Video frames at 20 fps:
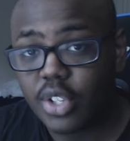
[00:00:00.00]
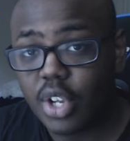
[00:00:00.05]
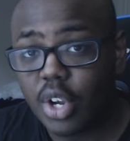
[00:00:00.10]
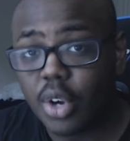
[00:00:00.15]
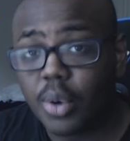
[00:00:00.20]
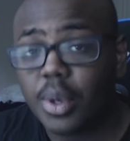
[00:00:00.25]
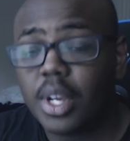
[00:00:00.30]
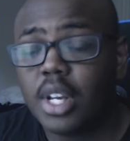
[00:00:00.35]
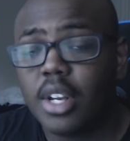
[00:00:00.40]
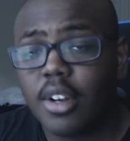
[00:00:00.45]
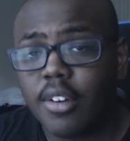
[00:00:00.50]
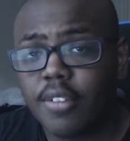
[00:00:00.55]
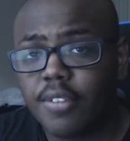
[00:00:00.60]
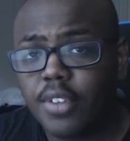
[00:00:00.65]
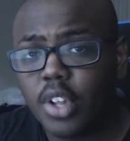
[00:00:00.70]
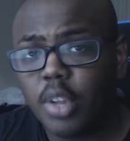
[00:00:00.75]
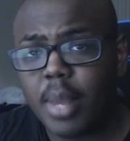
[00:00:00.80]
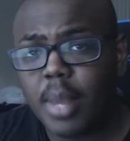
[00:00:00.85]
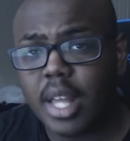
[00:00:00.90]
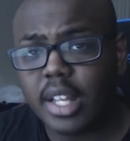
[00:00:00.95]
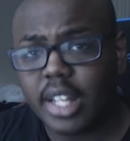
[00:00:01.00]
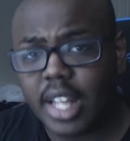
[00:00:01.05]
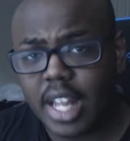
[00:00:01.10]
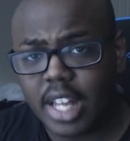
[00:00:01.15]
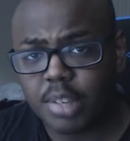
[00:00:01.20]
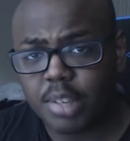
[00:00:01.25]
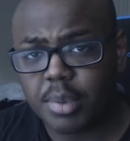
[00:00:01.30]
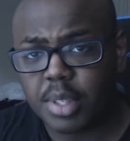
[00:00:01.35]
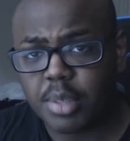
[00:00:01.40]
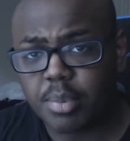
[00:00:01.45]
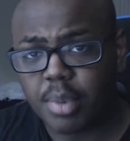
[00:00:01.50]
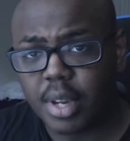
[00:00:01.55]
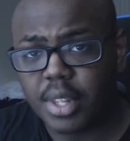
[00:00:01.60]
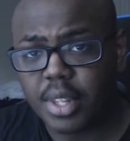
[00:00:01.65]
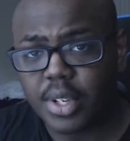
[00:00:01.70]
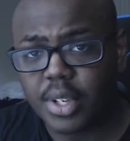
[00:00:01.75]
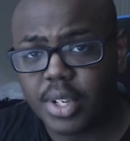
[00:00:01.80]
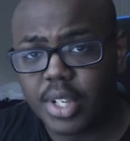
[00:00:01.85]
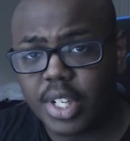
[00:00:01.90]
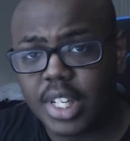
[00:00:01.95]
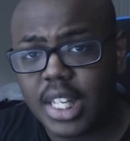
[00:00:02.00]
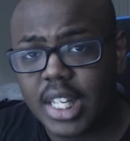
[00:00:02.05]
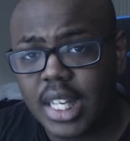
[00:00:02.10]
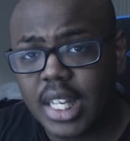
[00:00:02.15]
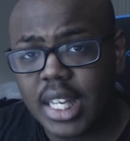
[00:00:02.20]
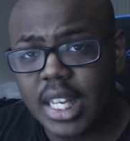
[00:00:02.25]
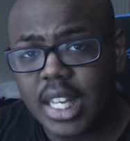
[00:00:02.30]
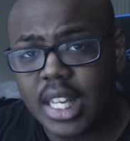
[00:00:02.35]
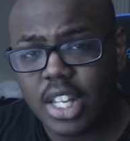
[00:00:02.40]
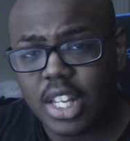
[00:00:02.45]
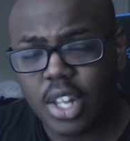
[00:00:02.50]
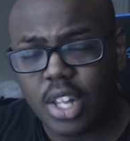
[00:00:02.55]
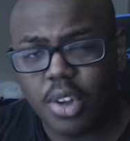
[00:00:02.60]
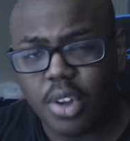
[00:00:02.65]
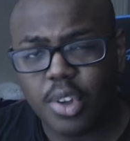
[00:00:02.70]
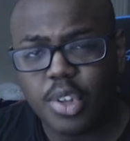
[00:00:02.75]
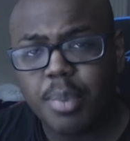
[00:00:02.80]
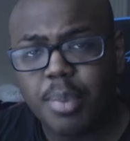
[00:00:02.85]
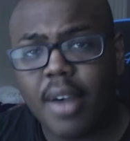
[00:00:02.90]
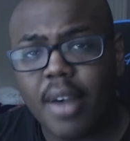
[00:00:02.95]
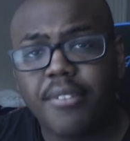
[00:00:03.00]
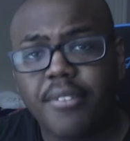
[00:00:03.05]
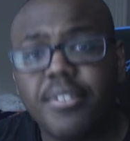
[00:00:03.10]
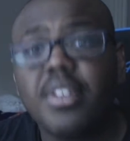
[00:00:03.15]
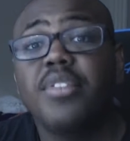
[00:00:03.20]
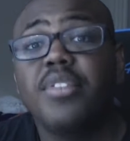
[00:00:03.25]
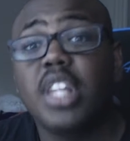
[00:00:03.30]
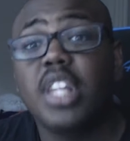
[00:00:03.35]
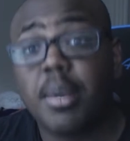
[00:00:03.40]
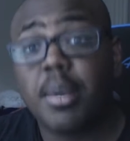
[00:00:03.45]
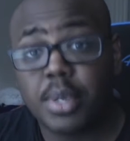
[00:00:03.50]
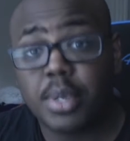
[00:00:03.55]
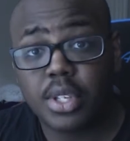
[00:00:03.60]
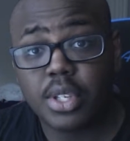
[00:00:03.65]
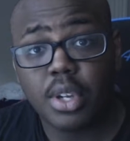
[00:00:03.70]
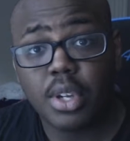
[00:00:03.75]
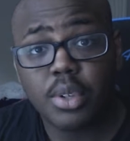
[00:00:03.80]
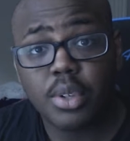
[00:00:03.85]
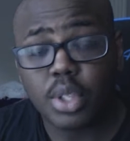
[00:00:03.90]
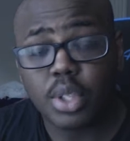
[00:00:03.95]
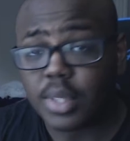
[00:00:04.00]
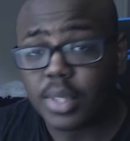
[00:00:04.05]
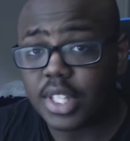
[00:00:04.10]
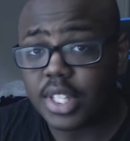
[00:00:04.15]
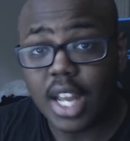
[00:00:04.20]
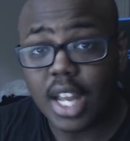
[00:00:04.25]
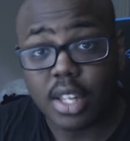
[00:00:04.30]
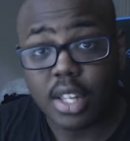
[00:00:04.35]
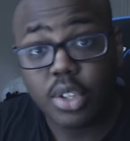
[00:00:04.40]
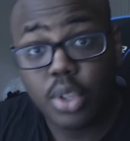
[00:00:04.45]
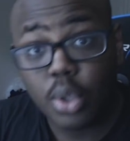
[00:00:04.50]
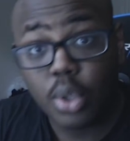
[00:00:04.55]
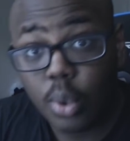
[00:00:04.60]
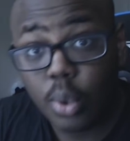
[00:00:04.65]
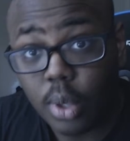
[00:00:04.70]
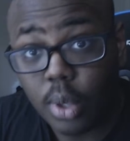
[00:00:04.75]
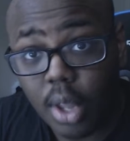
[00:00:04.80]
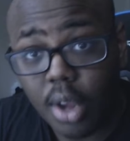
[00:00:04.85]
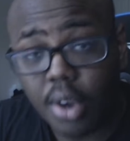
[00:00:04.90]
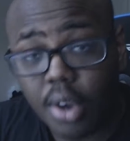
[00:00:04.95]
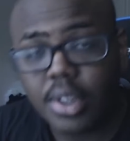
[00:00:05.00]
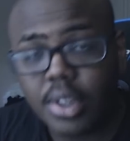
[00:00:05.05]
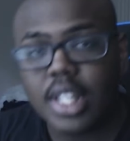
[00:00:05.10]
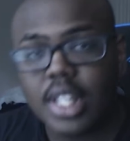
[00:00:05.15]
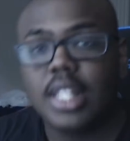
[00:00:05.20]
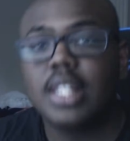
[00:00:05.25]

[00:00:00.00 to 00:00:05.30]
So, Full Metal Alchemist Brotherhood, it was about 50 episodes, so it's not too long.